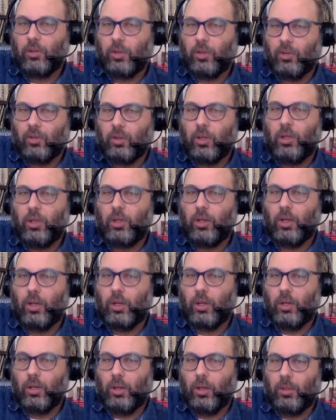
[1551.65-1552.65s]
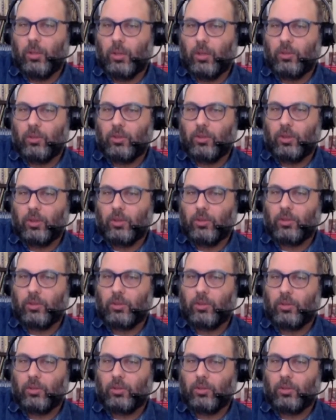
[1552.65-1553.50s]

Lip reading: And so, I base this